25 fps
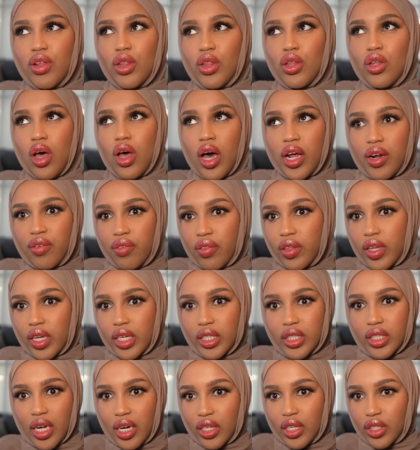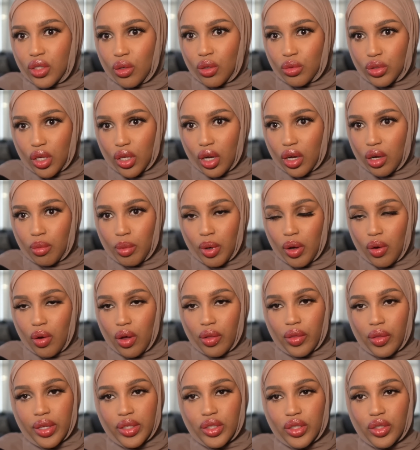lot of things that I don't talk about
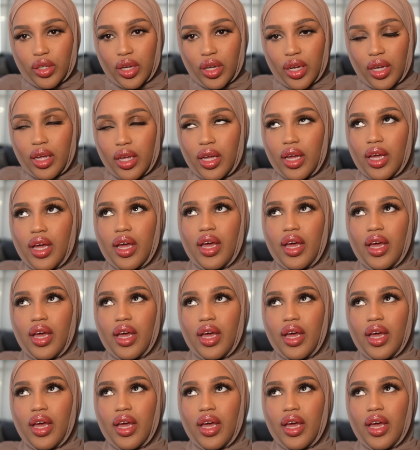on the internet